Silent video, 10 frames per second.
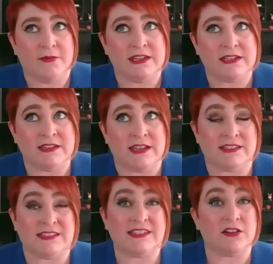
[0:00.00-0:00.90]
They didn't
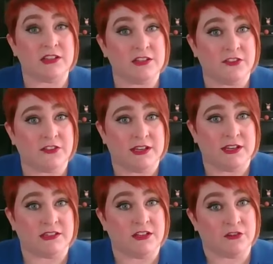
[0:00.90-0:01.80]
necessarily feel
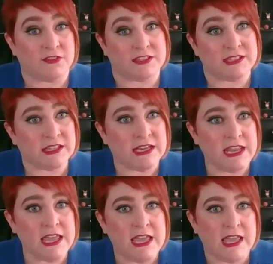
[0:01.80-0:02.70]
connected to their
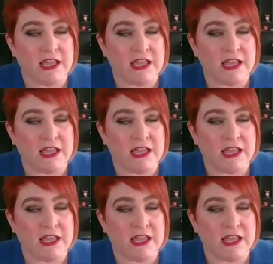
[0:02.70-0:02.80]
facility.